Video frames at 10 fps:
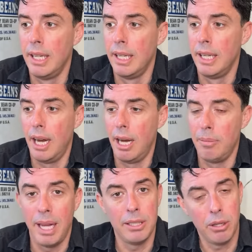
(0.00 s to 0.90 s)

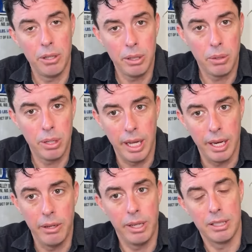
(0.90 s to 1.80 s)
And Tony
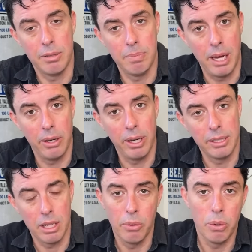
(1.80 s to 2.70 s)
Ornato is about
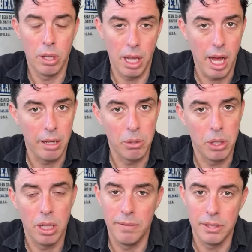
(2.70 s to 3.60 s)
as
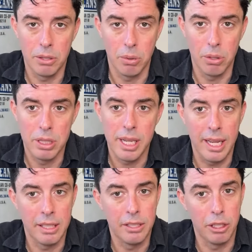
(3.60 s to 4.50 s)
unreliable of a source
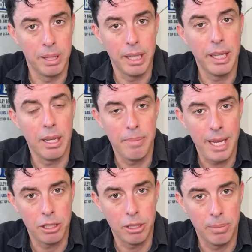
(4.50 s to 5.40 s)
as humanly
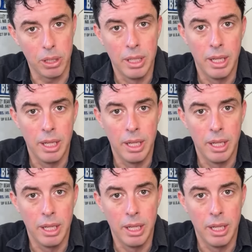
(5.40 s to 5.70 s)
imaginable.